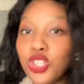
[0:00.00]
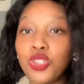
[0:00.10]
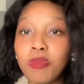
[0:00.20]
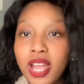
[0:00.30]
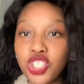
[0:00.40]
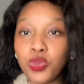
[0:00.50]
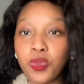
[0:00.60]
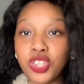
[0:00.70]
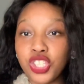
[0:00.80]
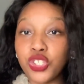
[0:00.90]
to match it
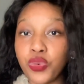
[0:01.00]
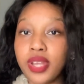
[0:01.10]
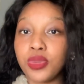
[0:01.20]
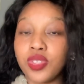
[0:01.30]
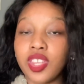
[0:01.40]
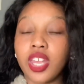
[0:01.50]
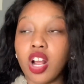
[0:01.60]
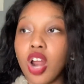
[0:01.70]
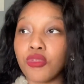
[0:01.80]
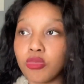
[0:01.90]
with this gray sweater that I
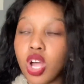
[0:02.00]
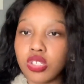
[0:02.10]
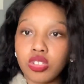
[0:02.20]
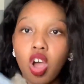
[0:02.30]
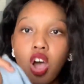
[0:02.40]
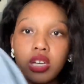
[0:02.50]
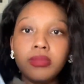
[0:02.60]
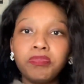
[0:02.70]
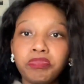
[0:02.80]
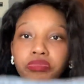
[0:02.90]
got from Cotton On.